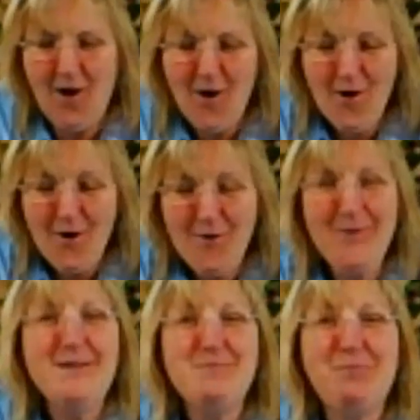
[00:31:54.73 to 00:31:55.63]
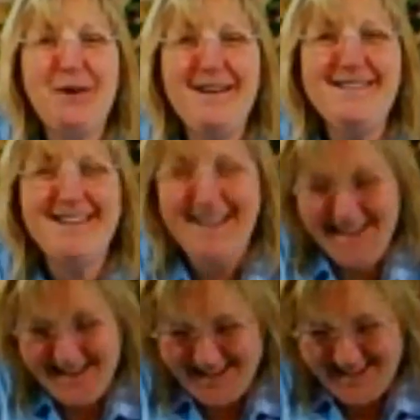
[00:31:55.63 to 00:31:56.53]
Oh, it's
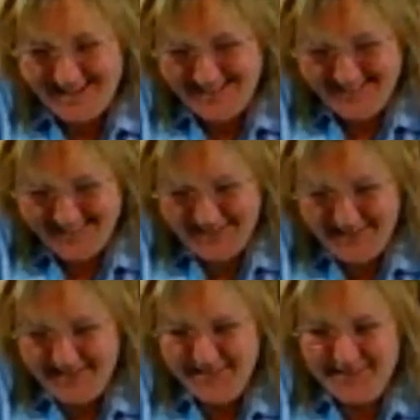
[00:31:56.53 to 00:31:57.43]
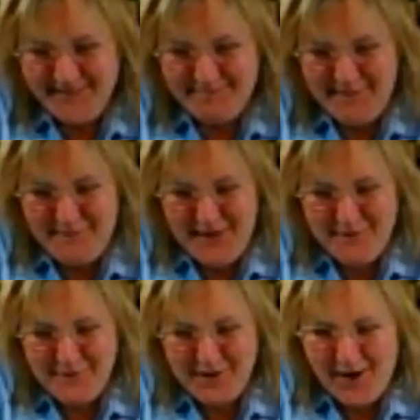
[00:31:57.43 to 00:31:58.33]
Bridget. My
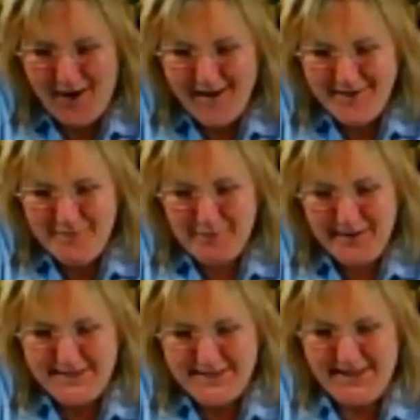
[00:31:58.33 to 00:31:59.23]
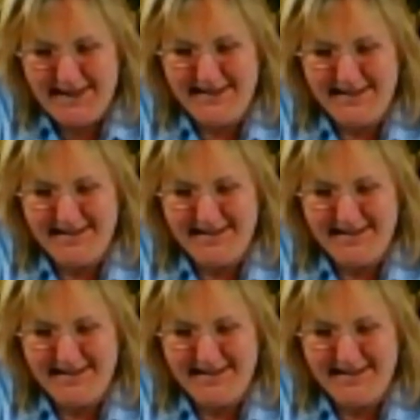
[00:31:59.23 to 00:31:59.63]
favorite gardener, Bridget.